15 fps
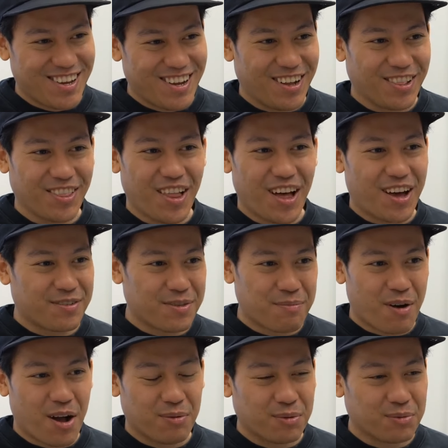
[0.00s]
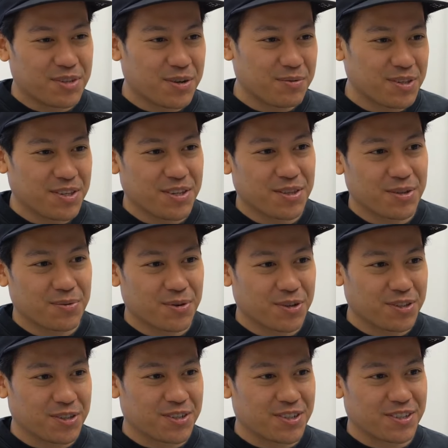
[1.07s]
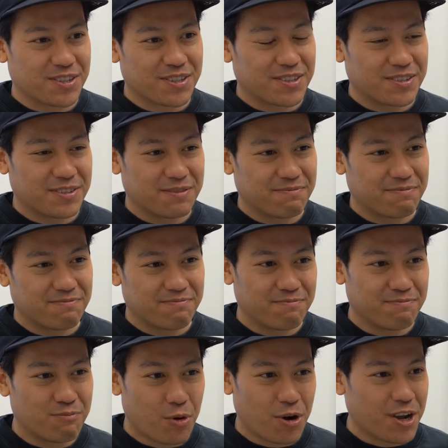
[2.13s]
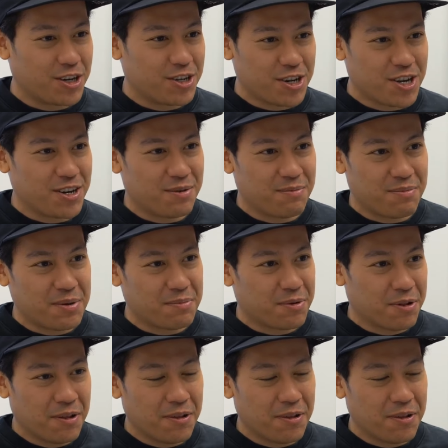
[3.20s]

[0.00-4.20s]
a lot of the problems that we see in the world is just more educated people.